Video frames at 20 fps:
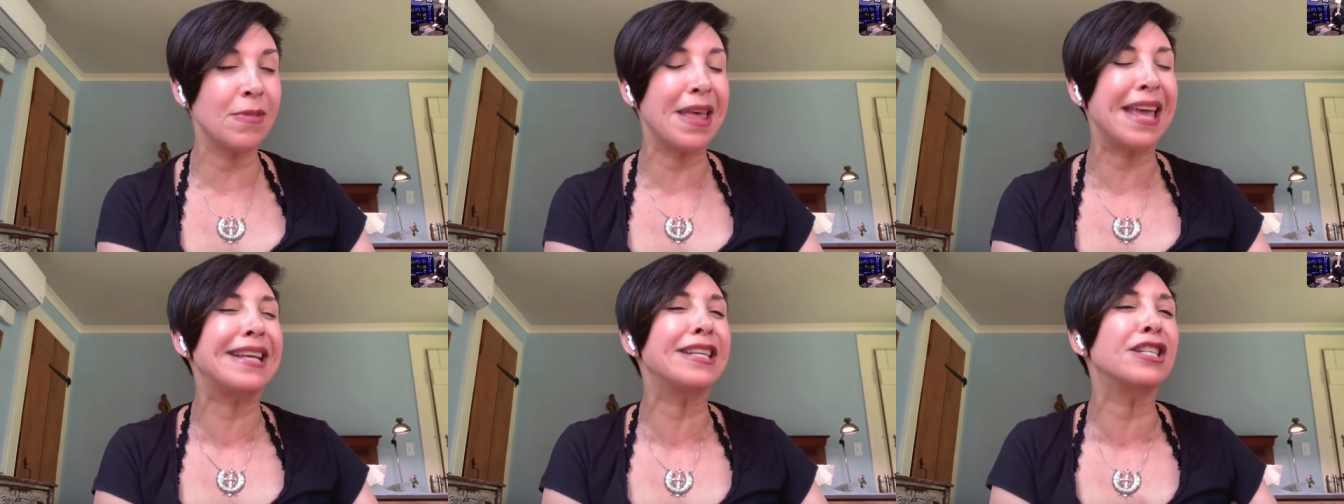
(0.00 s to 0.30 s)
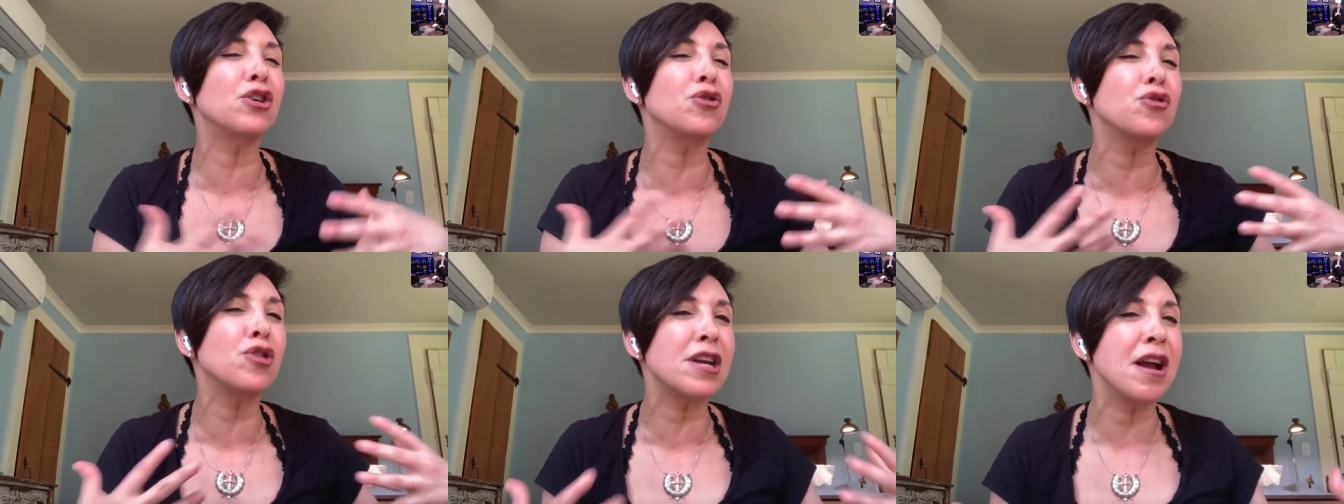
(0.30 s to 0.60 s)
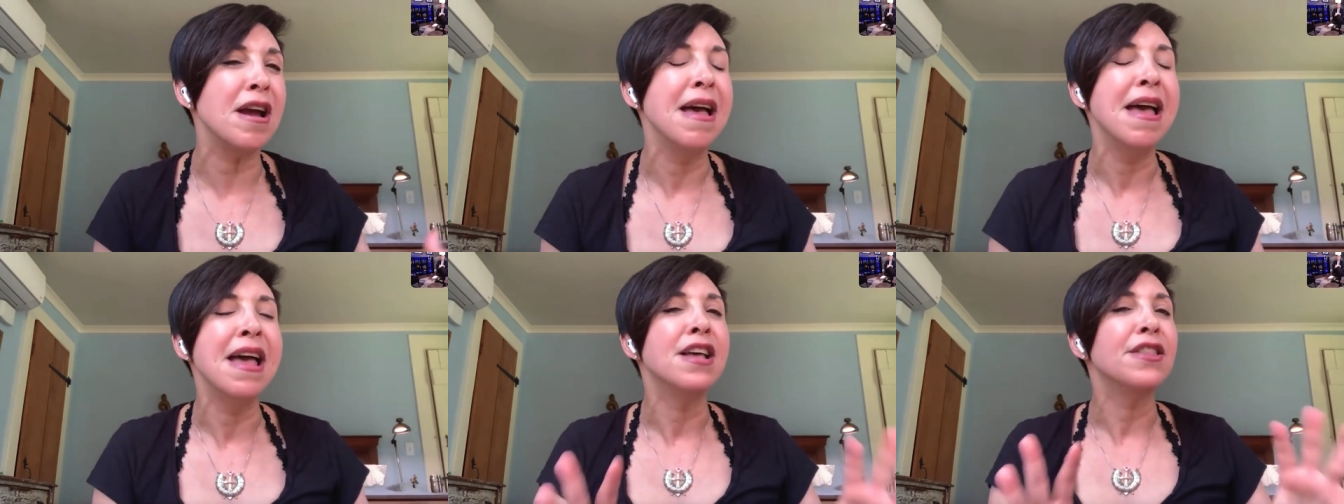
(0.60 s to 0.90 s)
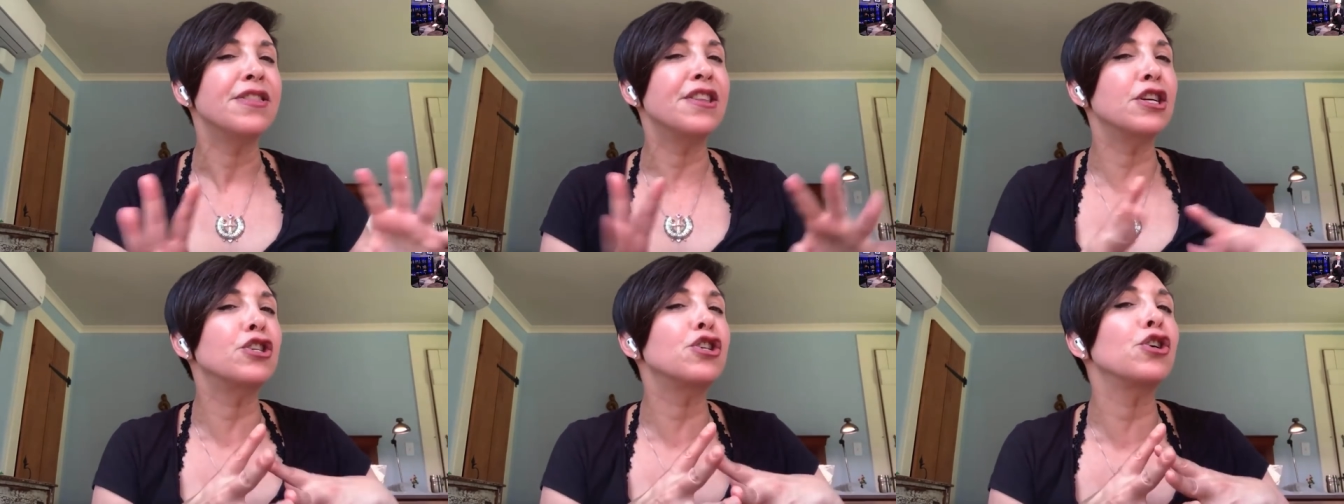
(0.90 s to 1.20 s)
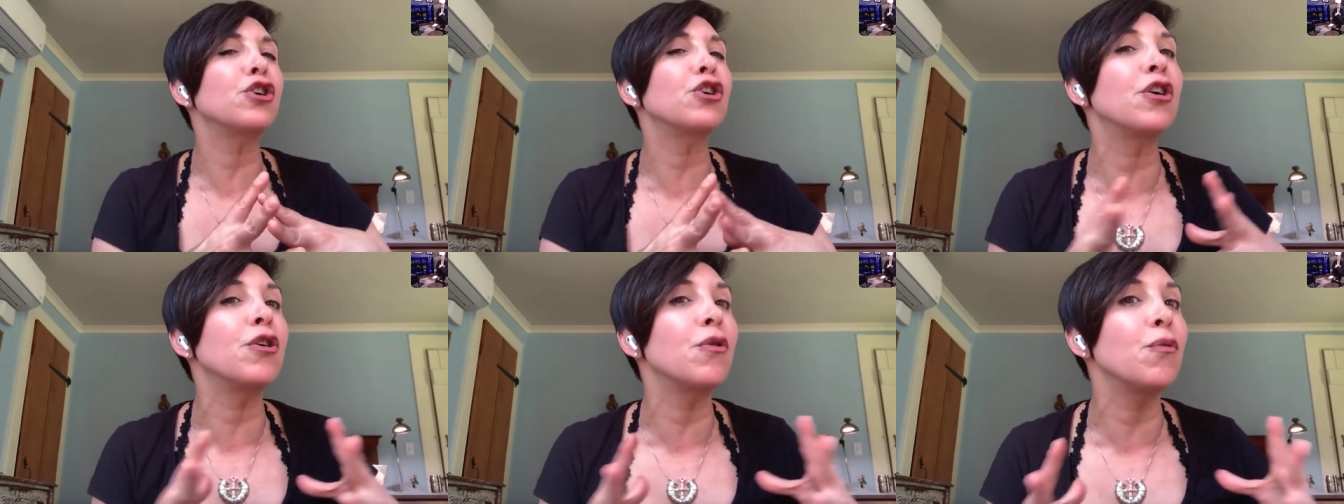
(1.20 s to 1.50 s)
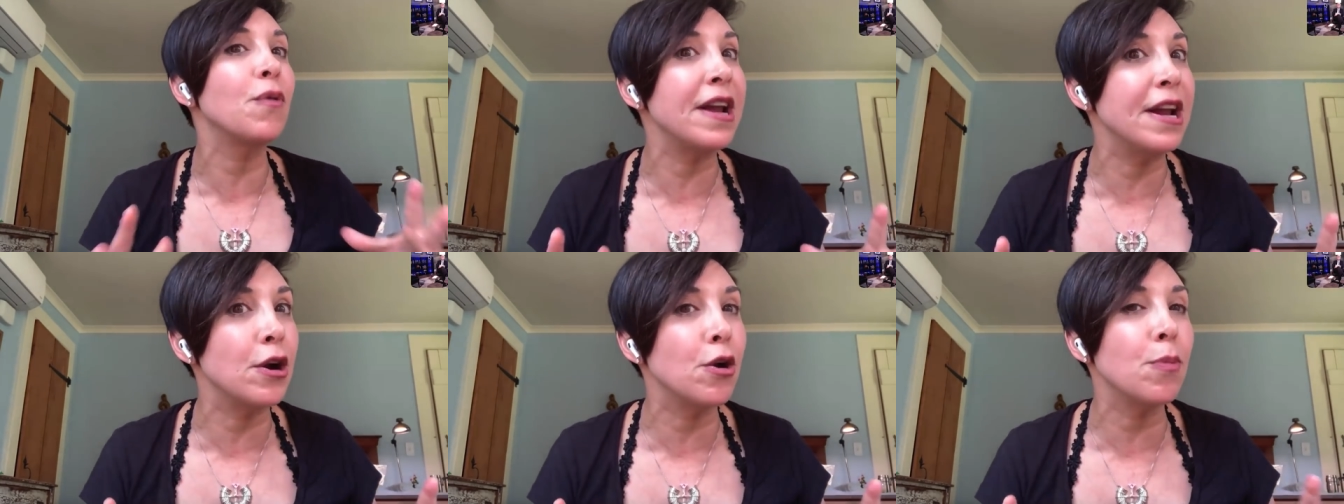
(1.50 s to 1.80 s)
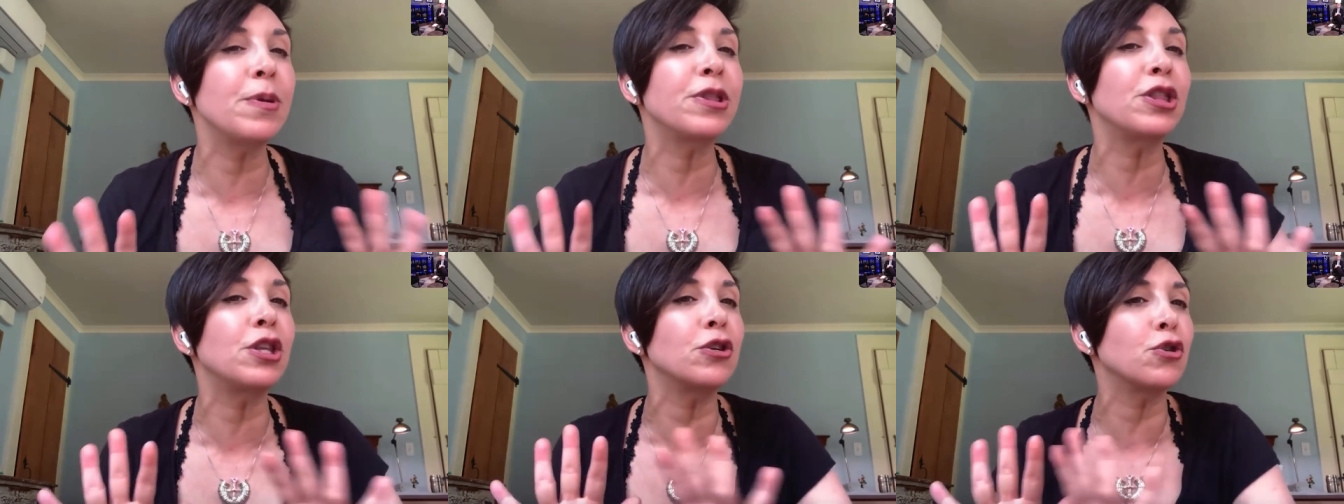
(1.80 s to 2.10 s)
Like so there there's your career,
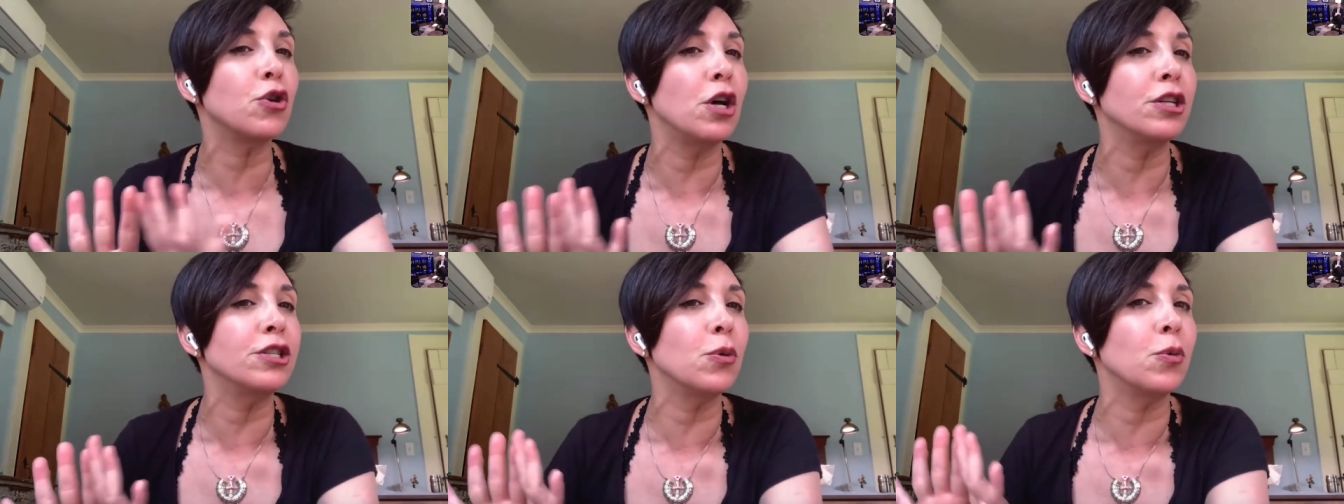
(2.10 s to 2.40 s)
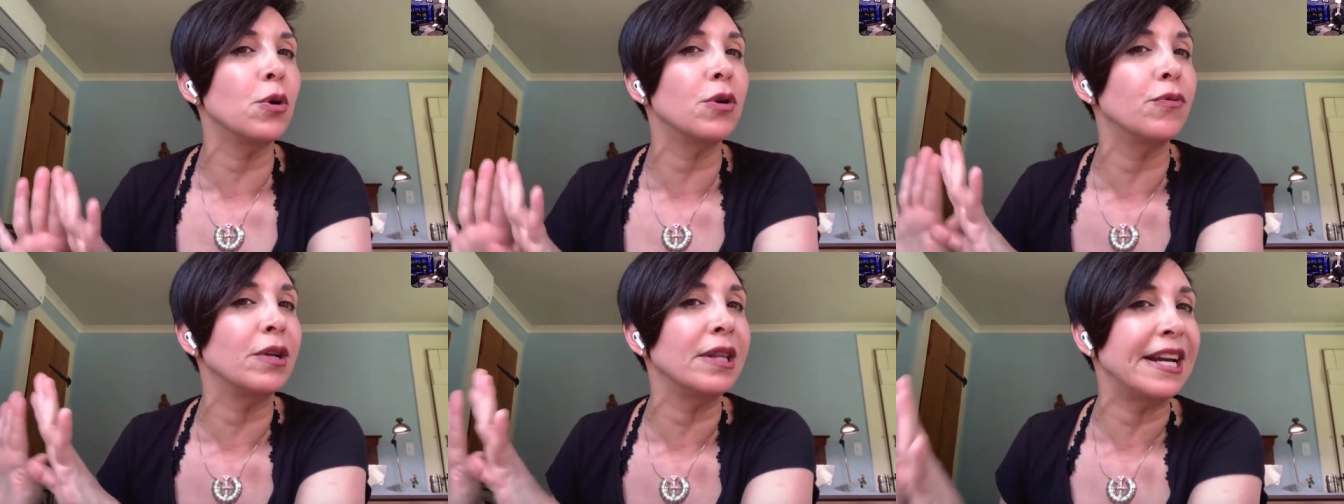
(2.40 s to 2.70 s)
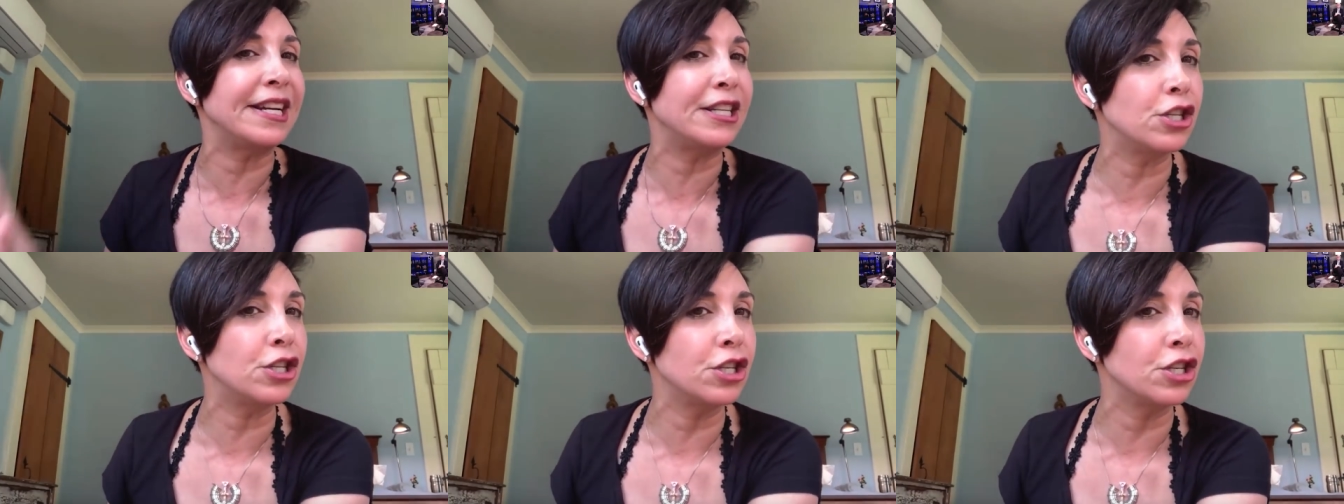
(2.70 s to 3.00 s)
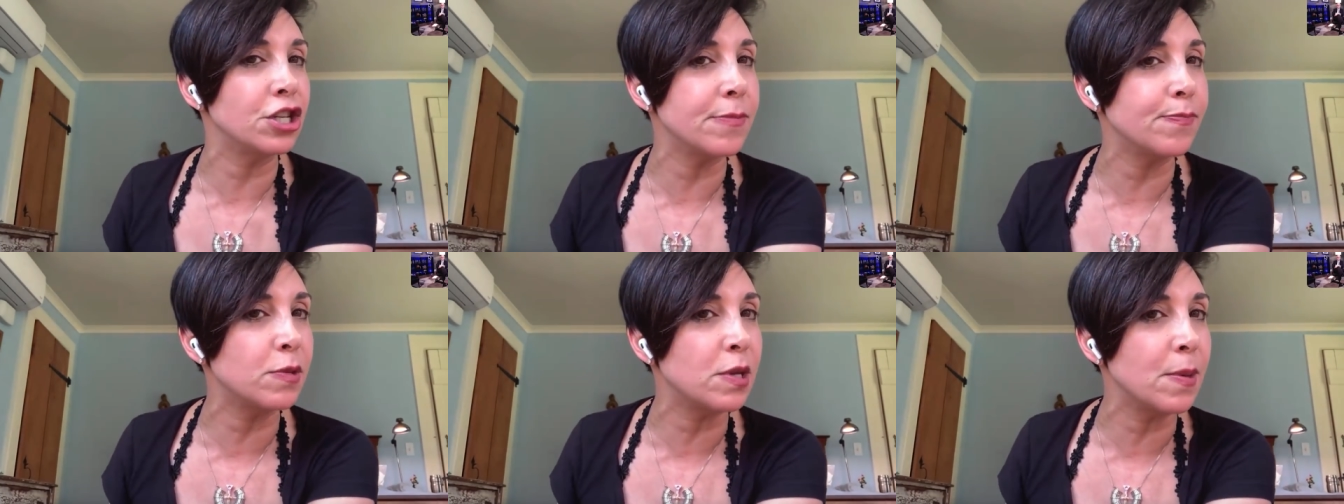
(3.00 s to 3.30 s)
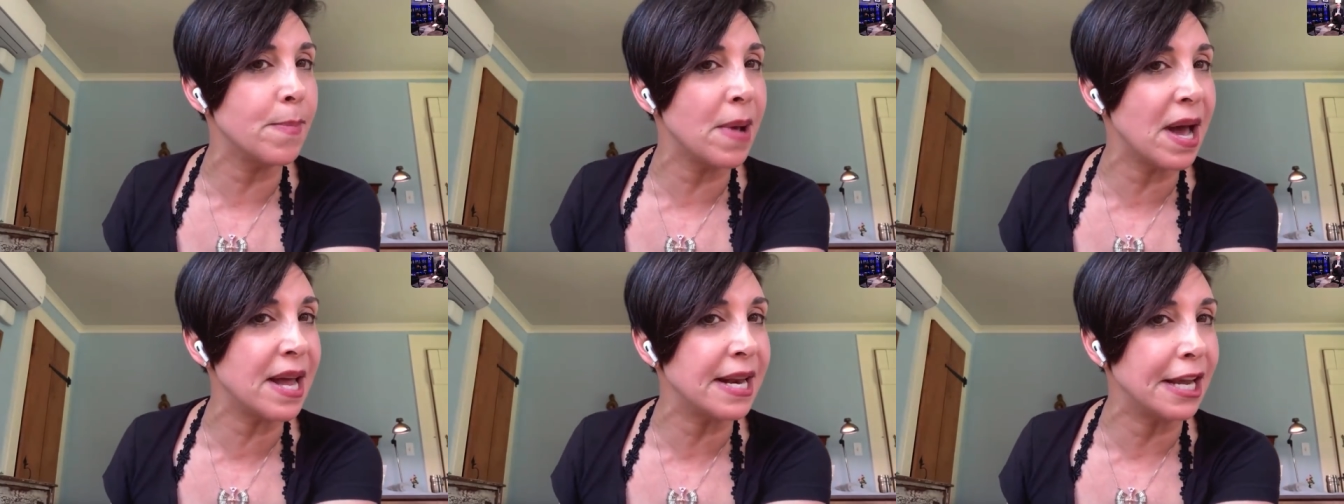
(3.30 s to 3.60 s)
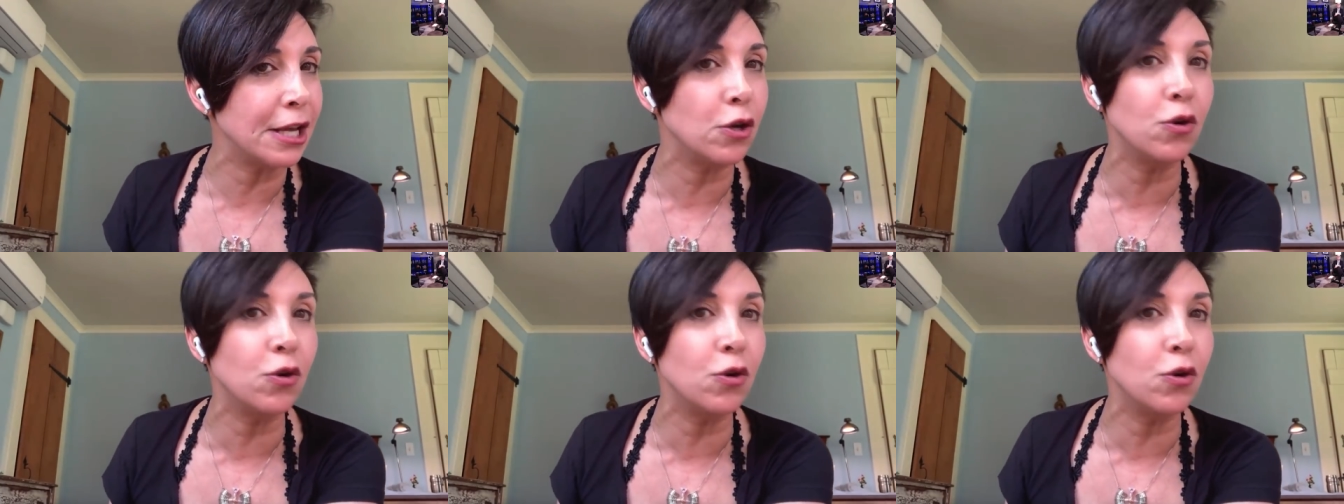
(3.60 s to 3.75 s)
but there's also a relationship to money.